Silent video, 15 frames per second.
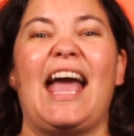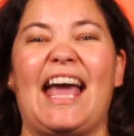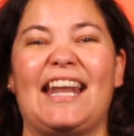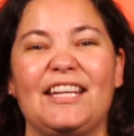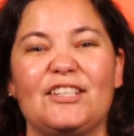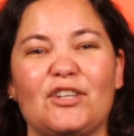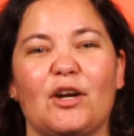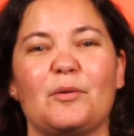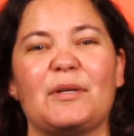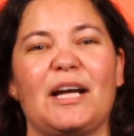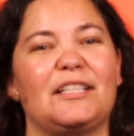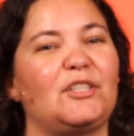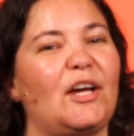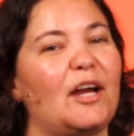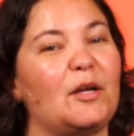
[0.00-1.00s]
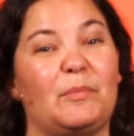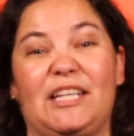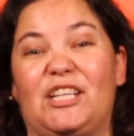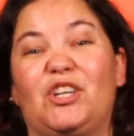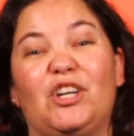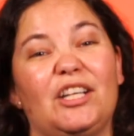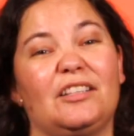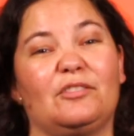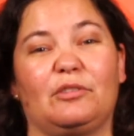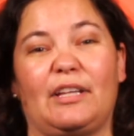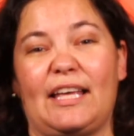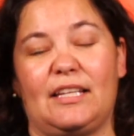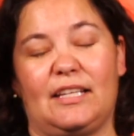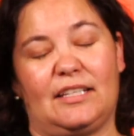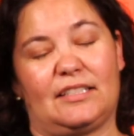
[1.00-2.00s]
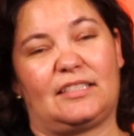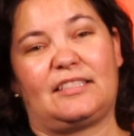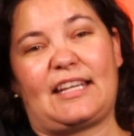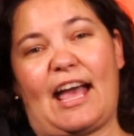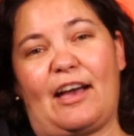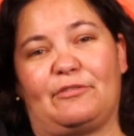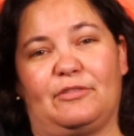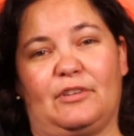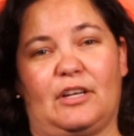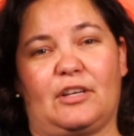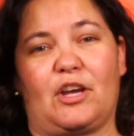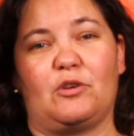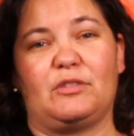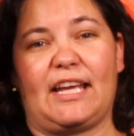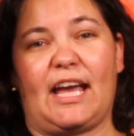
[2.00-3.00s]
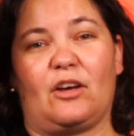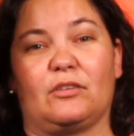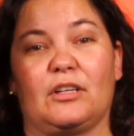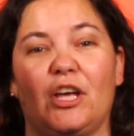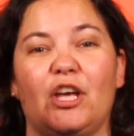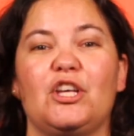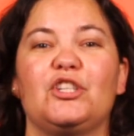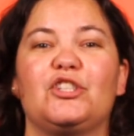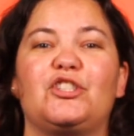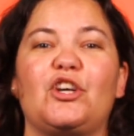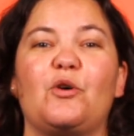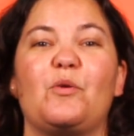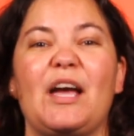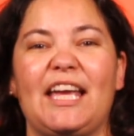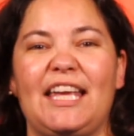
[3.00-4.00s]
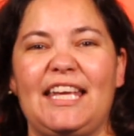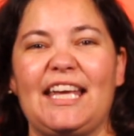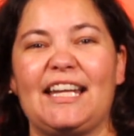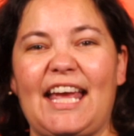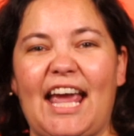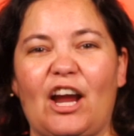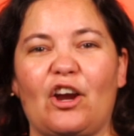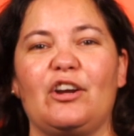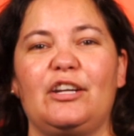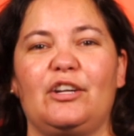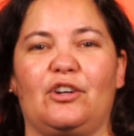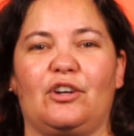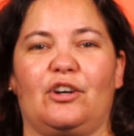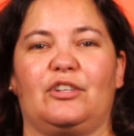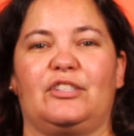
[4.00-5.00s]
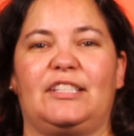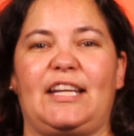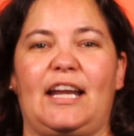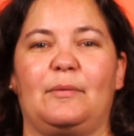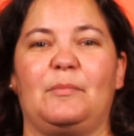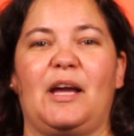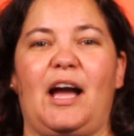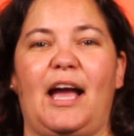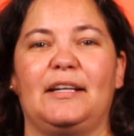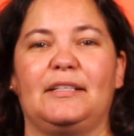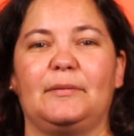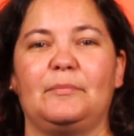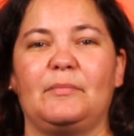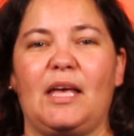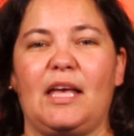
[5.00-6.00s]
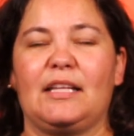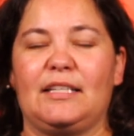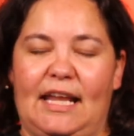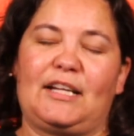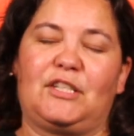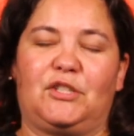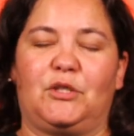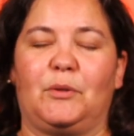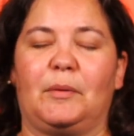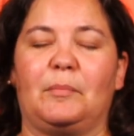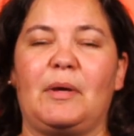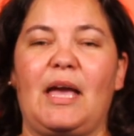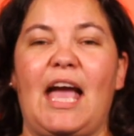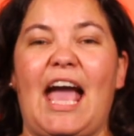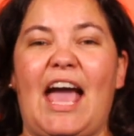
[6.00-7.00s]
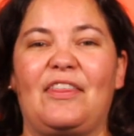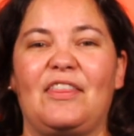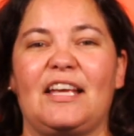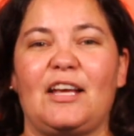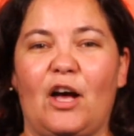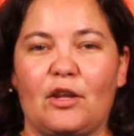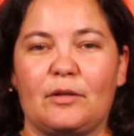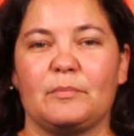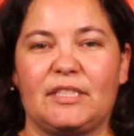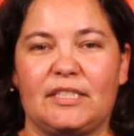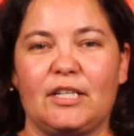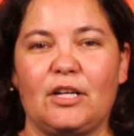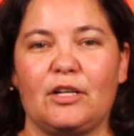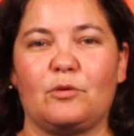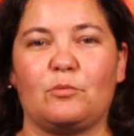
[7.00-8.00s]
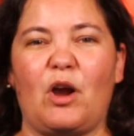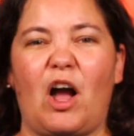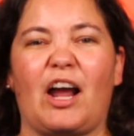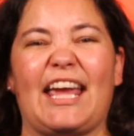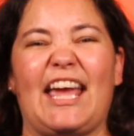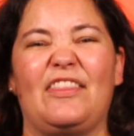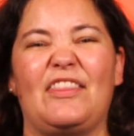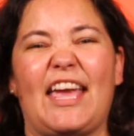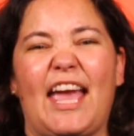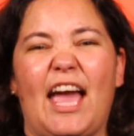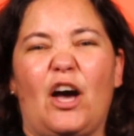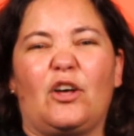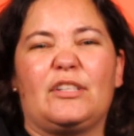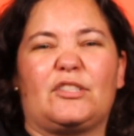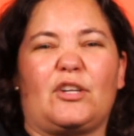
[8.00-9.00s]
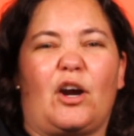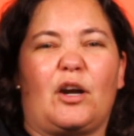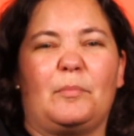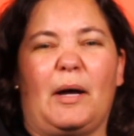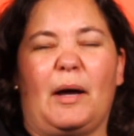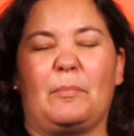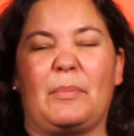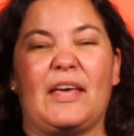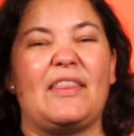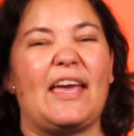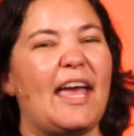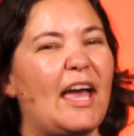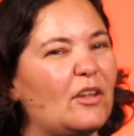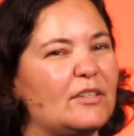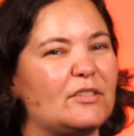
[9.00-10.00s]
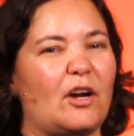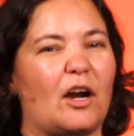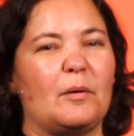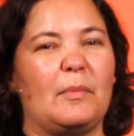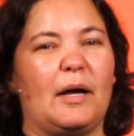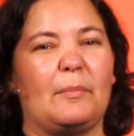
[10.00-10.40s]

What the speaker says: and his arm got tired, but he couldn't let his staff go down. So he had Aaron and Hur standing behind him, next to him, and they held him sit on a rock, and they held his arm up, and they held his arm